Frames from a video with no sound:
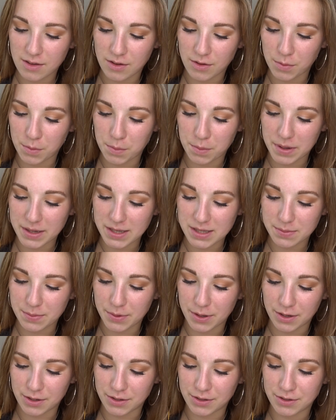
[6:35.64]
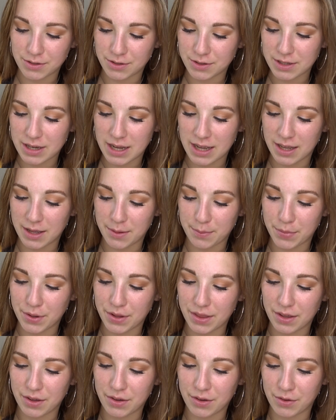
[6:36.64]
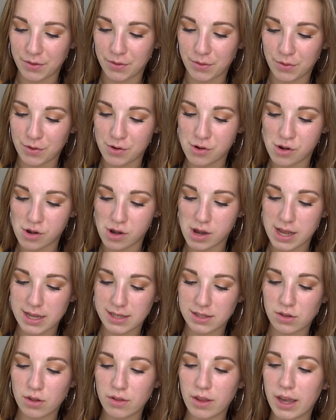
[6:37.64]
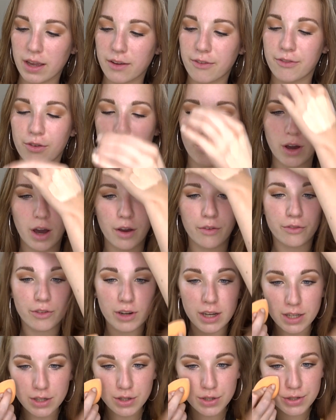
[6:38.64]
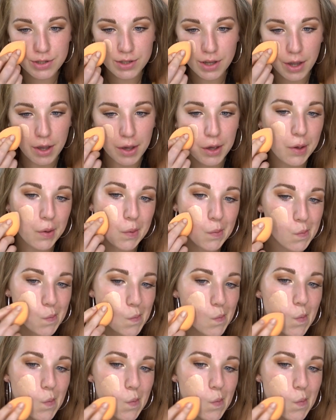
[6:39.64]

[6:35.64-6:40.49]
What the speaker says: on my sponge and put that on. It's not like full coverage, so